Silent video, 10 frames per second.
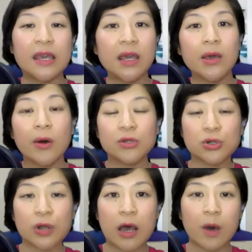ego
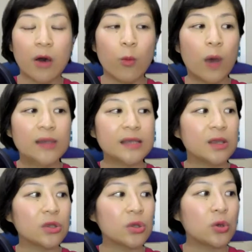trap of
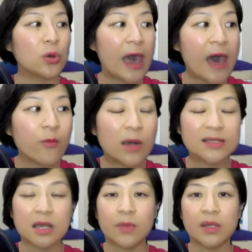wanting to have what
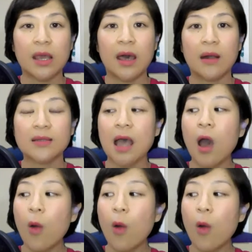somebody else,